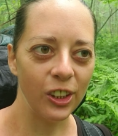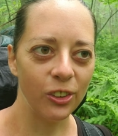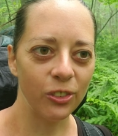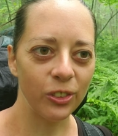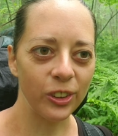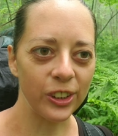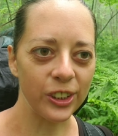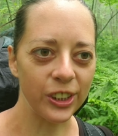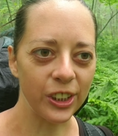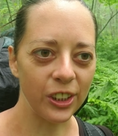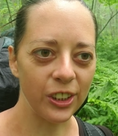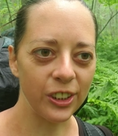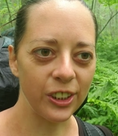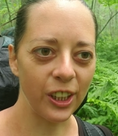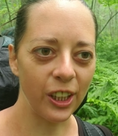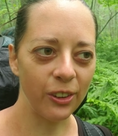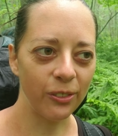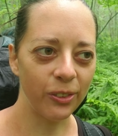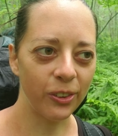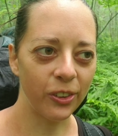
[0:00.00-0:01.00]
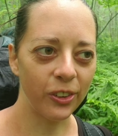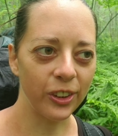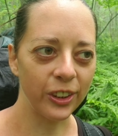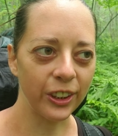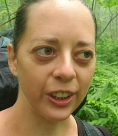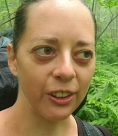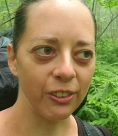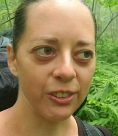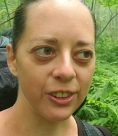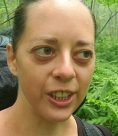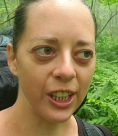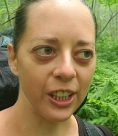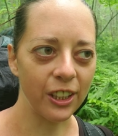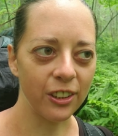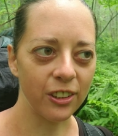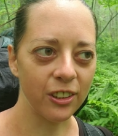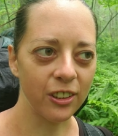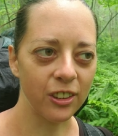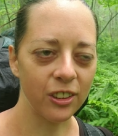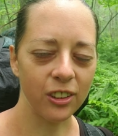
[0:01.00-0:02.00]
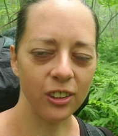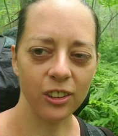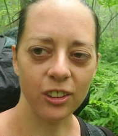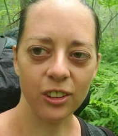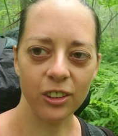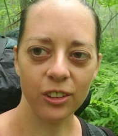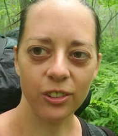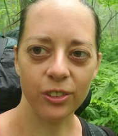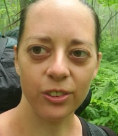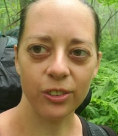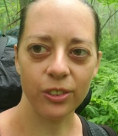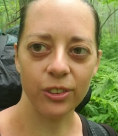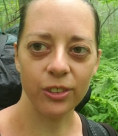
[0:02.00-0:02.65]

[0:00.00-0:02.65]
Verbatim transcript: when it started downpouring, I was at the